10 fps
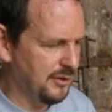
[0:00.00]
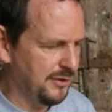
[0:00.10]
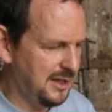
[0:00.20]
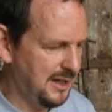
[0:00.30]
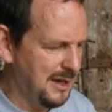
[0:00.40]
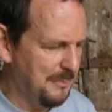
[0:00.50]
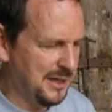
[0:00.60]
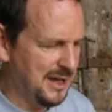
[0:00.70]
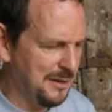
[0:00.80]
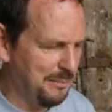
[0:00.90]
We've got the
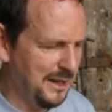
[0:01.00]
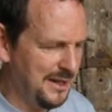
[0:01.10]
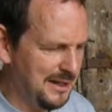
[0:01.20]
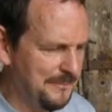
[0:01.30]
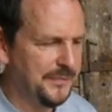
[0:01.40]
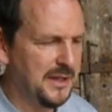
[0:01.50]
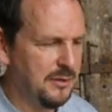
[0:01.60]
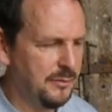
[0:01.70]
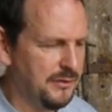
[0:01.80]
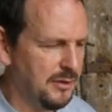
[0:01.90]
Padana Plain,
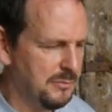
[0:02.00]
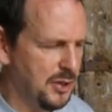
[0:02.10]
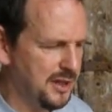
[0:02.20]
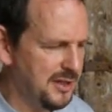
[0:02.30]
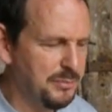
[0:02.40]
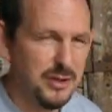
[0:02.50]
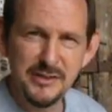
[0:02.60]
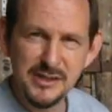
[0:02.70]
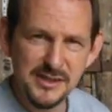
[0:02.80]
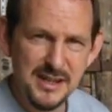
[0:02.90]
we've got Modena
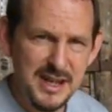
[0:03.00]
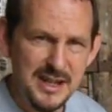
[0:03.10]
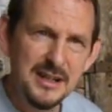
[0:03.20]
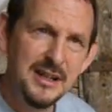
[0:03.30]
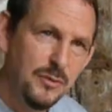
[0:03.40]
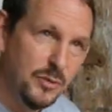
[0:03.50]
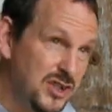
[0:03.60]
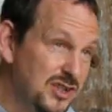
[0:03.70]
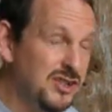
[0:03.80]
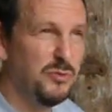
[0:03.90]
province there,
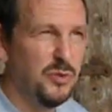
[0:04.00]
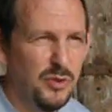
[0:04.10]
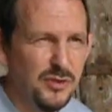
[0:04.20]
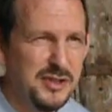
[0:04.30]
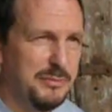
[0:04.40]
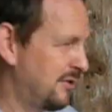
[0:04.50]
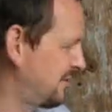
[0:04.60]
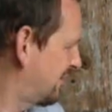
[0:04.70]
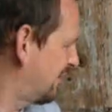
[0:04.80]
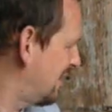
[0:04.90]
which is towards the
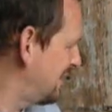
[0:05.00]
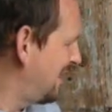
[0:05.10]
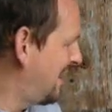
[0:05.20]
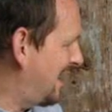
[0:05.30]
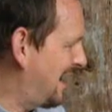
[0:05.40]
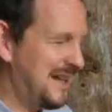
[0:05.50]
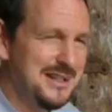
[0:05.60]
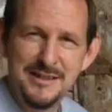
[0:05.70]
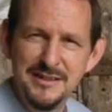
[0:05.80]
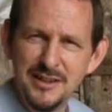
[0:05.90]
Bologna side,
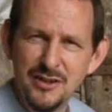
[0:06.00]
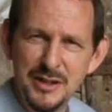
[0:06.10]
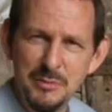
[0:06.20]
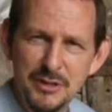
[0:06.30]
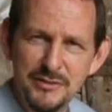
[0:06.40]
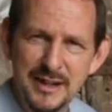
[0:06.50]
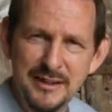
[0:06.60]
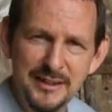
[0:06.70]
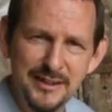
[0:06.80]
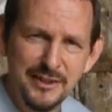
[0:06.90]
and the Colli
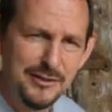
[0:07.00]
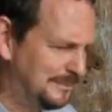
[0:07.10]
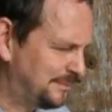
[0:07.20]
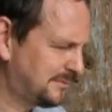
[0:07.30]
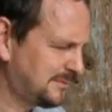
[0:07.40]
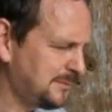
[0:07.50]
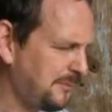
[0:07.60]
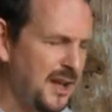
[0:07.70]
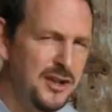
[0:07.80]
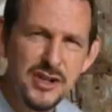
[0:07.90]
Bolognesi. So,
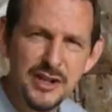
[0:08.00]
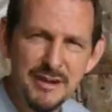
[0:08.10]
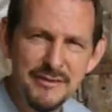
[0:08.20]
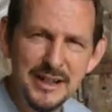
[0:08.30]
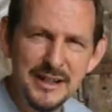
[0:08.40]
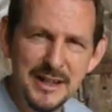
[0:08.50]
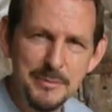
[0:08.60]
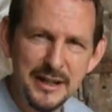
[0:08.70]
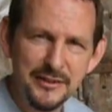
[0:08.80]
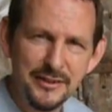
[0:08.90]
geographically
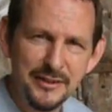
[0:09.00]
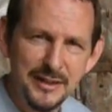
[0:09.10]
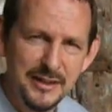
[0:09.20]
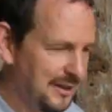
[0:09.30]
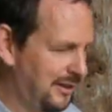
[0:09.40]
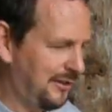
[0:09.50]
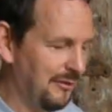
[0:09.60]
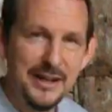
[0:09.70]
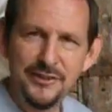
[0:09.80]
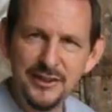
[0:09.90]
they mix.
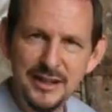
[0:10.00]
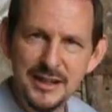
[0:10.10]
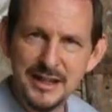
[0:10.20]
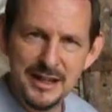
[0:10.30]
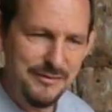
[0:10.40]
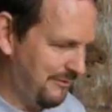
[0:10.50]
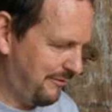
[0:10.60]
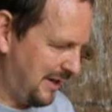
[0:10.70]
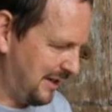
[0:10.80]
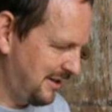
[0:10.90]
So let's see if
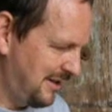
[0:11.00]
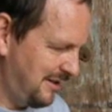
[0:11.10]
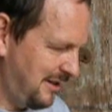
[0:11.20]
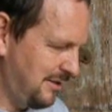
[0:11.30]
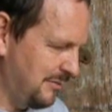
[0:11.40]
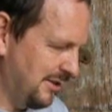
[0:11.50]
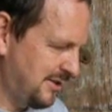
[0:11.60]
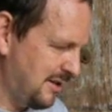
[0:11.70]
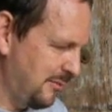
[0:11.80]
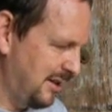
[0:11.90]
in fact they do.
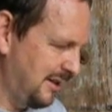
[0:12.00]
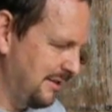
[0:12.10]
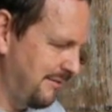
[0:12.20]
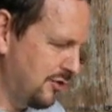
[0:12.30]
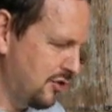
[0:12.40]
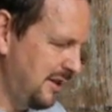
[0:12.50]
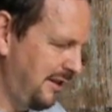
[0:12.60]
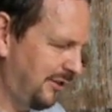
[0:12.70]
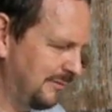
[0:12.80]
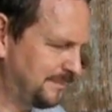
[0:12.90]
I'll start with a little of the
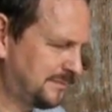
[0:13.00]
cheese.